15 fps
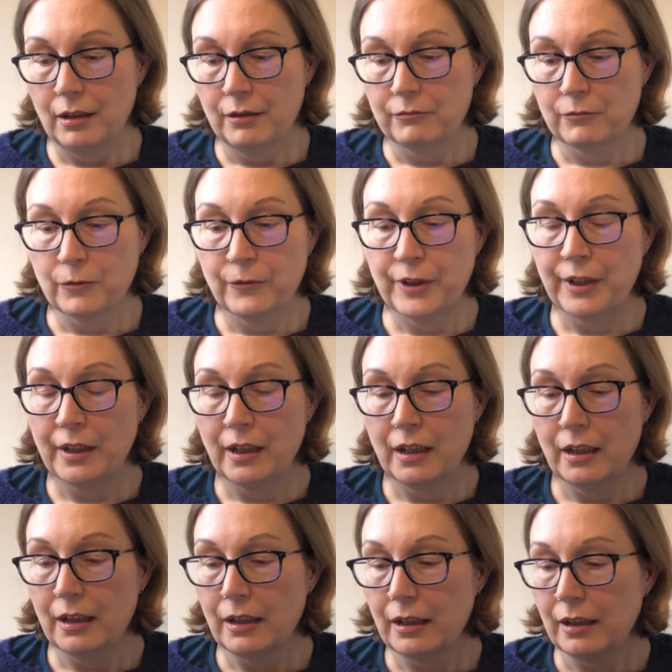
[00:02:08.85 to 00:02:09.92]
rowing
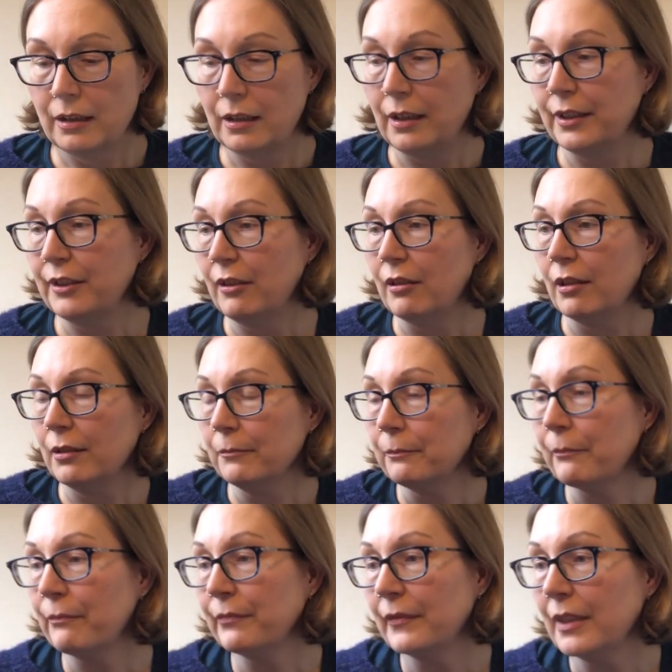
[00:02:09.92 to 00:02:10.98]
yarn,
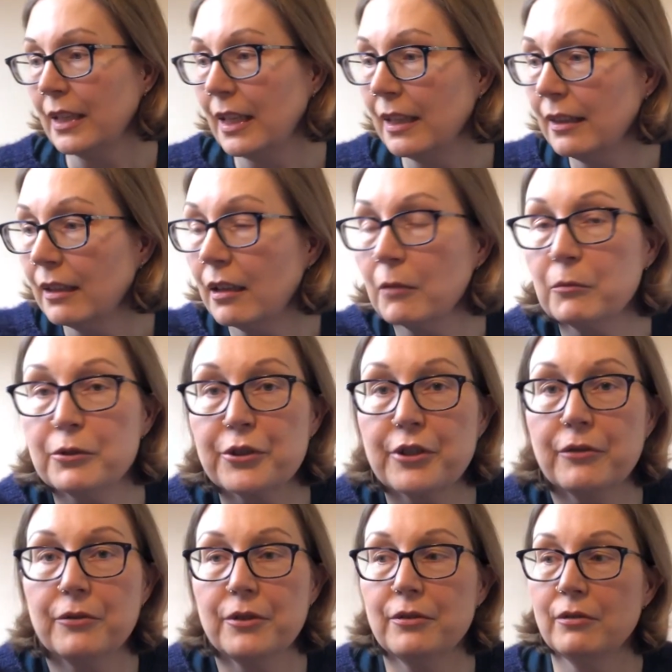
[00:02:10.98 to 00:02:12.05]
and I will show
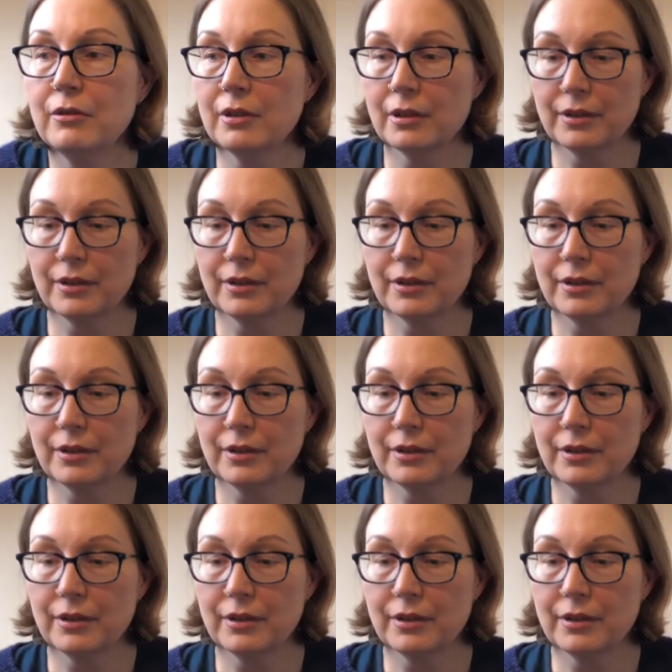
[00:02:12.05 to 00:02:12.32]
you.